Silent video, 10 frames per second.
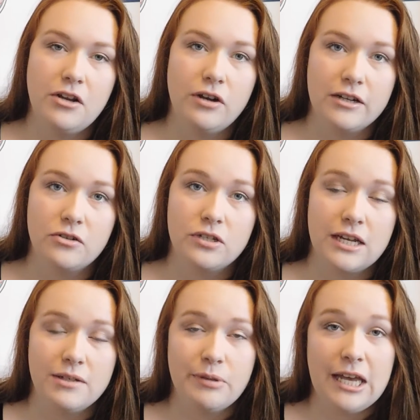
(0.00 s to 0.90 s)

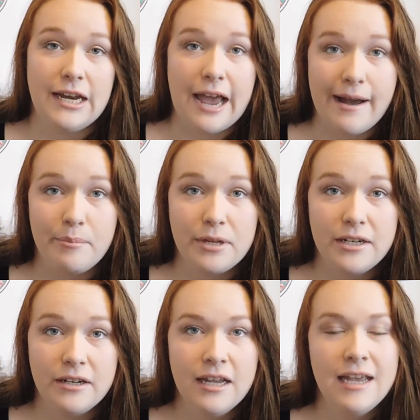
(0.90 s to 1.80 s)
exercise plan
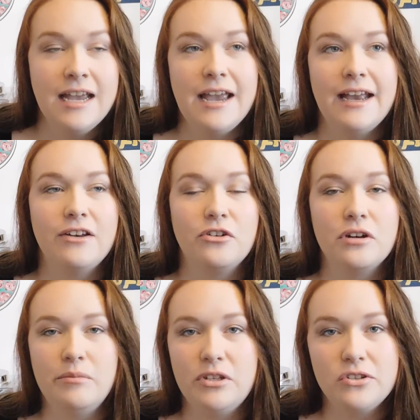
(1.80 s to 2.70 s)
happen, and you're
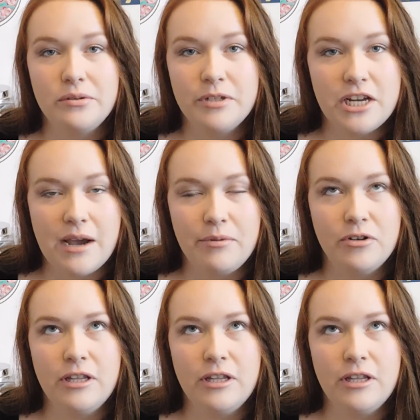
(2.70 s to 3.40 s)
going to be so much happier.